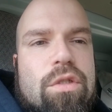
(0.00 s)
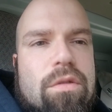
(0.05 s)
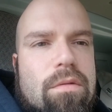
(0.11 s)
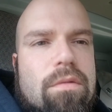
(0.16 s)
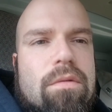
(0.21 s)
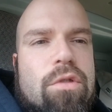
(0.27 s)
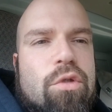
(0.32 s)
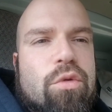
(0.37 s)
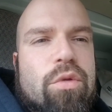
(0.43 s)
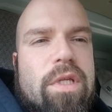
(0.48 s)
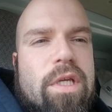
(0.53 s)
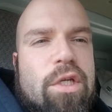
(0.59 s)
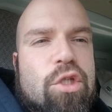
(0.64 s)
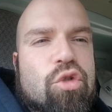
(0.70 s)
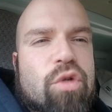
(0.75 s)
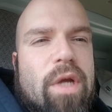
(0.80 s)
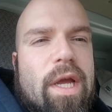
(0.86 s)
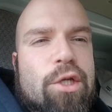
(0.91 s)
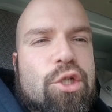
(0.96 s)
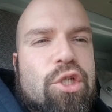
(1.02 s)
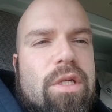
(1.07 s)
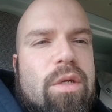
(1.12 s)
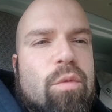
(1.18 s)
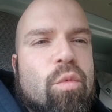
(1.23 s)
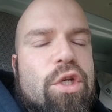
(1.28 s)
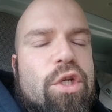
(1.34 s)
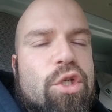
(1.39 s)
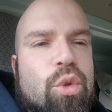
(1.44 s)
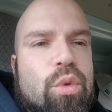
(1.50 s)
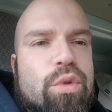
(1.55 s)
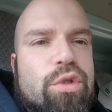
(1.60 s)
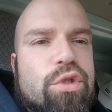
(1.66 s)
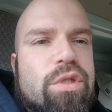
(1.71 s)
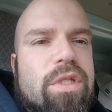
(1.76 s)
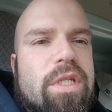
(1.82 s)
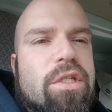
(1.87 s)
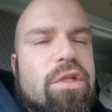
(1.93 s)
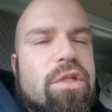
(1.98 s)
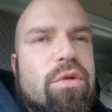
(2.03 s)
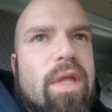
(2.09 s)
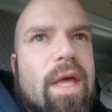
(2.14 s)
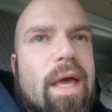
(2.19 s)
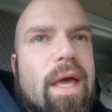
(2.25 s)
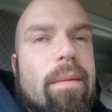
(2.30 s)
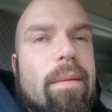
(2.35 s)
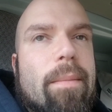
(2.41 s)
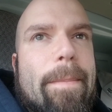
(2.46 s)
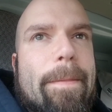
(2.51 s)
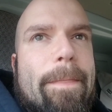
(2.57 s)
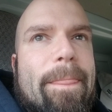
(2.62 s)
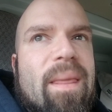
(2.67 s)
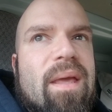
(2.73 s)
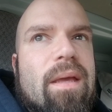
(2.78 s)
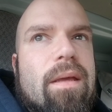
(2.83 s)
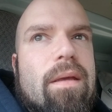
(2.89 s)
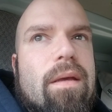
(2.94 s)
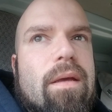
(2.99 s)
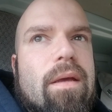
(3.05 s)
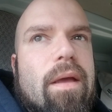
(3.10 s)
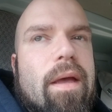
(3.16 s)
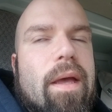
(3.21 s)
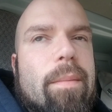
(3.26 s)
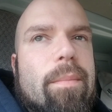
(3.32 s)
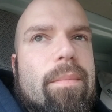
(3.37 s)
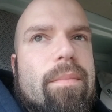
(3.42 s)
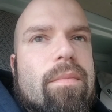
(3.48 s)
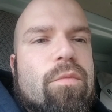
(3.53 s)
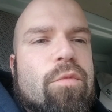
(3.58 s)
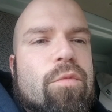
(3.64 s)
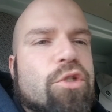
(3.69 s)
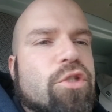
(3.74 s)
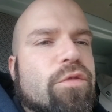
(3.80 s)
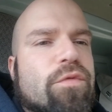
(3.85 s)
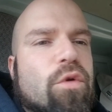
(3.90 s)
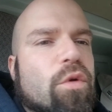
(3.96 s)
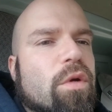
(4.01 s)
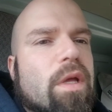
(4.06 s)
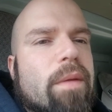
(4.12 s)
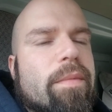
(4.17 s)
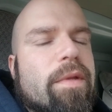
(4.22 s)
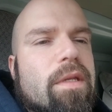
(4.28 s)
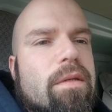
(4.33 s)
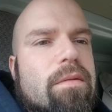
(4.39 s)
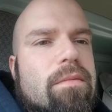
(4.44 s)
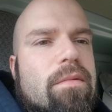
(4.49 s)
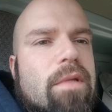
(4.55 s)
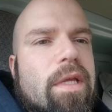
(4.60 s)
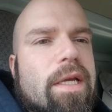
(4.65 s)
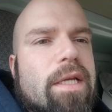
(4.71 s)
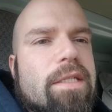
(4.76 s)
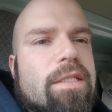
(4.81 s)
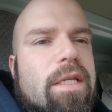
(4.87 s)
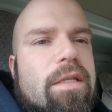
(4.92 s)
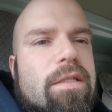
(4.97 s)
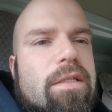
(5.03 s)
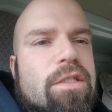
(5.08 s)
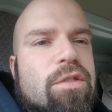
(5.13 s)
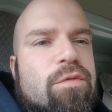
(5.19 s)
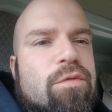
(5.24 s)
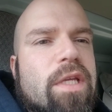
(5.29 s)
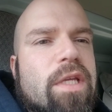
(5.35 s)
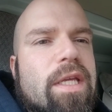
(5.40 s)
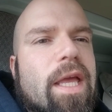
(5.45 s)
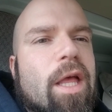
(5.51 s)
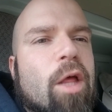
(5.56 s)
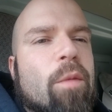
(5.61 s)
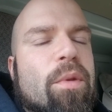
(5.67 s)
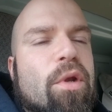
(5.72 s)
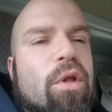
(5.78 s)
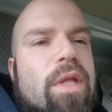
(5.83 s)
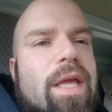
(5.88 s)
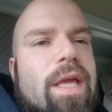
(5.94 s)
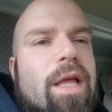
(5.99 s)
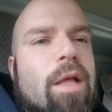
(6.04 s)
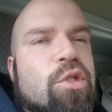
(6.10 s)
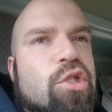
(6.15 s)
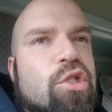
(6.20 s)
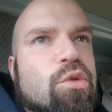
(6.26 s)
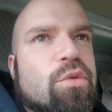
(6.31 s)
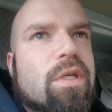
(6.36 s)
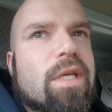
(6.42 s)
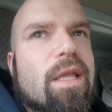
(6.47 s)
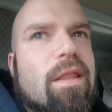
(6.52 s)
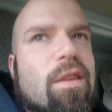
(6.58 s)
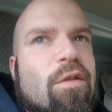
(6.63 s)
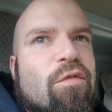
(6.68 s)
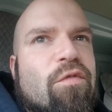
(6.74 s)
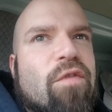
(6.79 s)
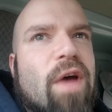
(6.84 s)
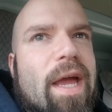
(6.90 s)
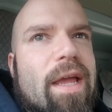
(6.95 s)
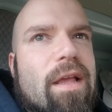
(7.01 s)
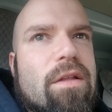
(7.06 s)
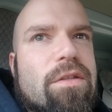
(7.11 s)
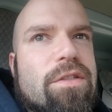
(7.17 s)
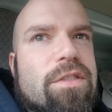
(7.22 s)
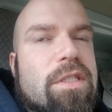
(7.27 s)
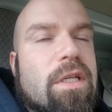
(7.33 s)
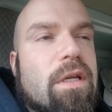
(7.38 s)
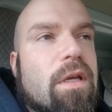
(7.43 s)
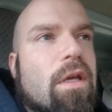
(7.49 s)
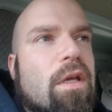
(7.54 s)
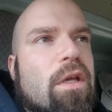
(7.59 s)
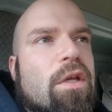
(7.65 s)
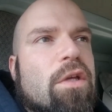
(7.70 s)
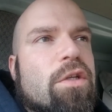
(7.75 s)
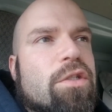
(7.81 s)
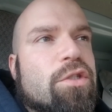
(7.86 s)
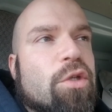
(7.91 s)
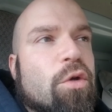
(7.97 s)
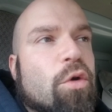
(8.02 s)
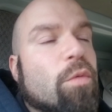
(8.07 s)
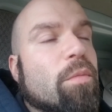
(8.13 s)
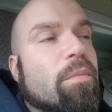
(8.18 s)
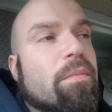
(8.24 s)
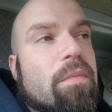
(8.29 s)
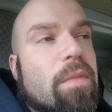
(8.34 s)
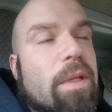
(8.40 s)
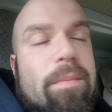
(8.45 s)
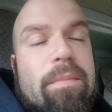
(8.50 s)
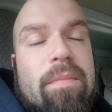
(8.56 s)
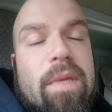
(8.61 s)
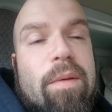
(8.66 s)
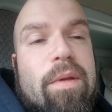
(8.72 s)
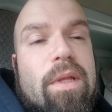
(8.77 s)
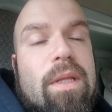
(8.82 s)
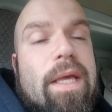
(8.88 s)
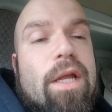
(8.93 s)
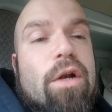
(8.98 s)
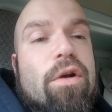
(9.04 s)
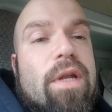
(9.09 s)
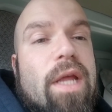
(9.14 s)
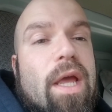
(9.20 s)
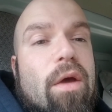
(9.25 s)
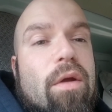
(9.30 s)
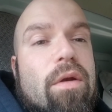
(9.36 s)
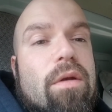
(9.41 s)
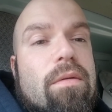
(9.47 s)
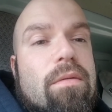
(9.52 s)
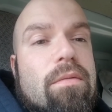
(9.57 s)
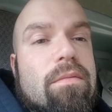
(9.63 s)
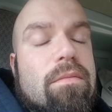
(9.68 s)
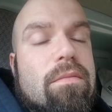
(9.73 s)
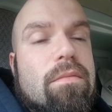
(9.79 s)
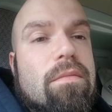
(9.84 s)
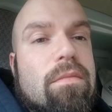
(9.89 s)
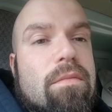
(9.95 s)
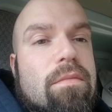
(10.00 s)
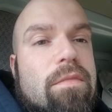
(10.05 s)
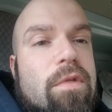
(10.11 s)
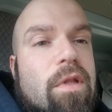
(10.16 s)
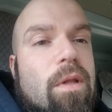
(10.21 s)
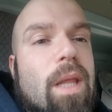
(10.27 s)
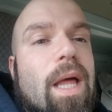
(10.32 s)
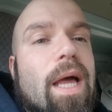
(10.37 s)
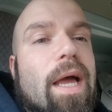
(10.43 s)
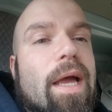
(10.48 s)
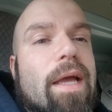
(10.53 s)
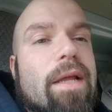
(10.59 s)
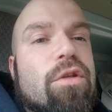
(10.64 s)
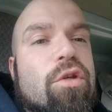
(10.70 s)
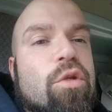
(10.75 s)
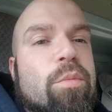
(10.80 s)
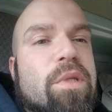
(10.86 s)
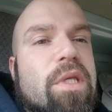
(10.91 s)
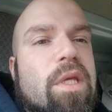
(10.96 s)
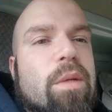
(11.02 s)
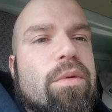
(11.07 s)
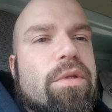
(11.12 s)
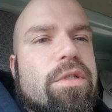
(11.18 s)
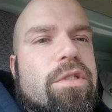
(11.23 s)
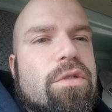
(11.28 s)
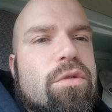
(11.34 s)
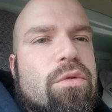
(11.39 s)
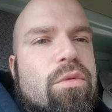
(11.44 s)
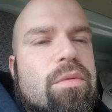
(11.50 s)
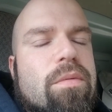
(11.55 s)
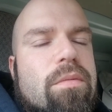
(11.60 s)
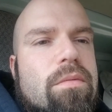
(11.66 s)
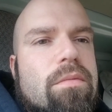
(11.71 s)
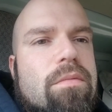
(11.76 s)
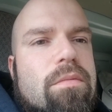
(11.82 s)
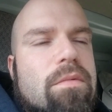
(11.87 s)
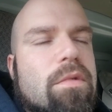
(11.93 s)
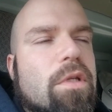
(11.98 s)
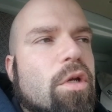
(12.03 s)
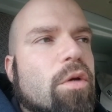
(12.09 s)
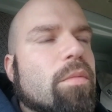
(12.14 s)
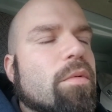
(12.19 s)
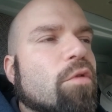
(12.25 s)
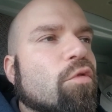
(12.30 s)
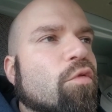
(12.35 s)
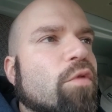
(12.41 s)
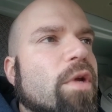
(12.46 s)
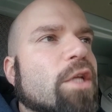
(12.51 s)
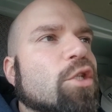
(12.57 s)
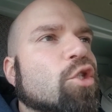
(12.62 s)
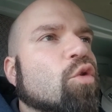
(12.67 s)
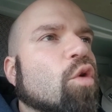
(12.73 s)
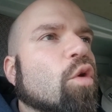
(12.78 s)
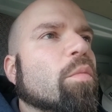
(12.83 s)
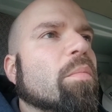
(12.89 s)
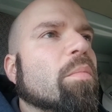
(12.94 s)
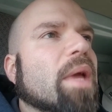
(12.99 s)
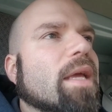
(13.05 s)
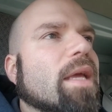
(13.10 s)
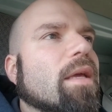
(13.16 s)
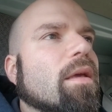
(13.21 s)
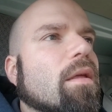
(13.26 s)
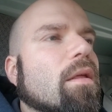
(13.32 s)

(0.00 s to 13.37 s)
do the extraction and what tools you need to do that. Which of course, I mean, like I said, it doesn't really help. It only helps you get the files. So maybe later down the line, you'll be able to, create your own bank